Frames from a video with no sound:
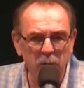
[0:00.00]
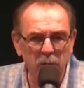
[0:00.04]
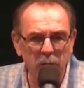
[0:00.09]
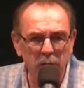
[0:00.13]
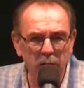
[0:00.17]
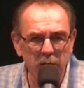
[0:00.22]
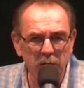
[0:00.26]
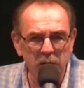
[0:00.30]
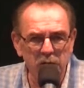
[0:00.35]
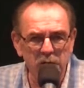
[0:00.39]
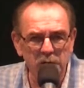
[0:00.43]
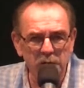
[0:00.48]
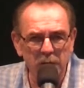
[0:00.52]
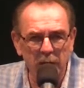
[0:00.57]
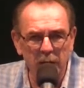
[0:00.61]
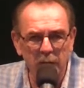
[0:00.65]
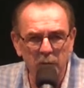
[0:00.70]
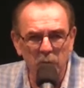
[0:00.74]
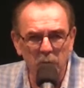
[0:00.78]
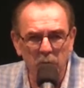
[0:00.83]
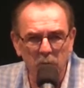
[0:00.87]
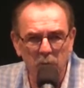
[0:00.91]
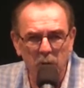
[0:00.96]
we
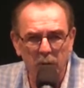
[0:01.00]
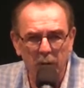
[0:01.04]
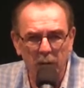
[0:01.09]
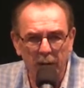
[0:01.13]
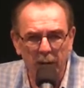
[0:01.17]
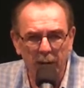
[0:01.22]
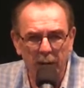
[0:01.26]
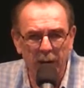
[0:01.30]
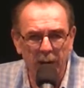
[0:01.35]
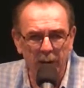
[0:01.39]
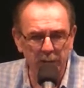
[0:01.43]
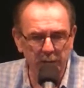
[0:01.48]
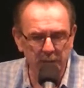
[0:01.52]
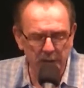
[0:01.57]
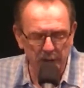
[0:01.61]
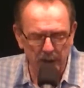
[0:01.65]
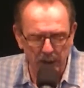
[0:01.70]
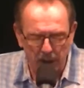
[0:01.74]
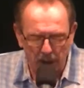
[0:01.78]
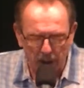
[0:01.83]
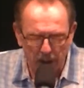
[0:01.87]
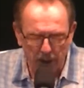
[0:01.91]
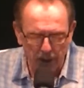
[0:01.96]
understand where we're at
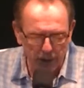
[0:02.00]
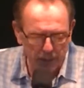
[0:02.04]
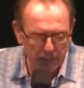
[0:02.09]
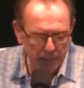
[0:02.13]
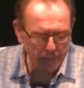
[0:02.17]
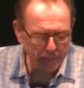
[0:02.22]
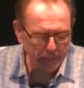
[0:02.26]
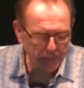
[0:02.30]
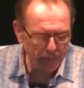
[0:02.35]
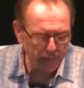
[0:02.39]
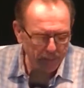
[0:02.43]
tonight.